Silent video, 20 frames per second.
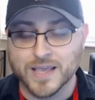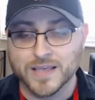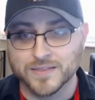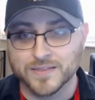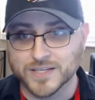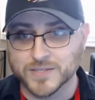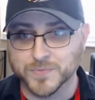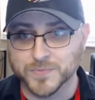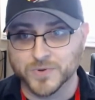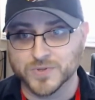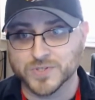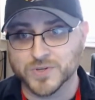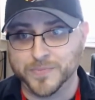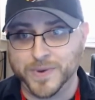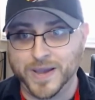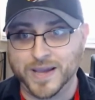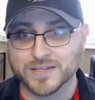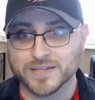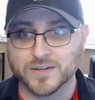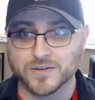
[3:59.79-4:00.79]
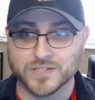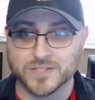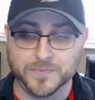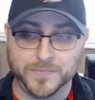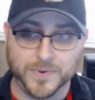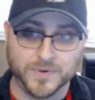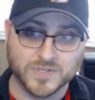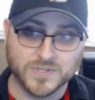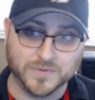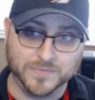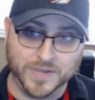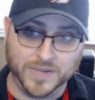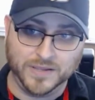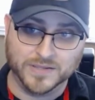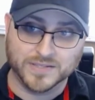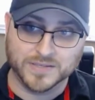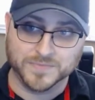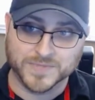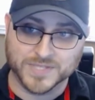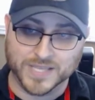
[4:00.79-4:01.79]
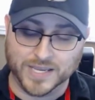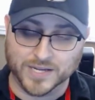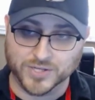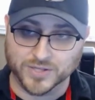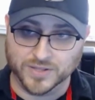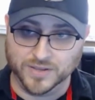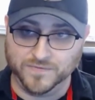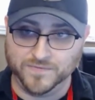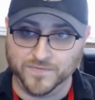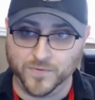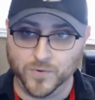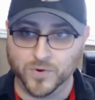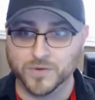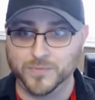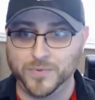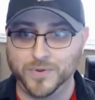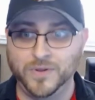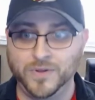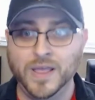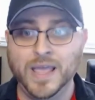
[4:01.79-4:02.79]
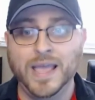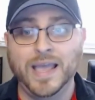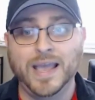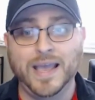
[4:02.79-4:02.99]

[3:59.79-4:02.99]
these booster packs are supposed to be substantially affordable,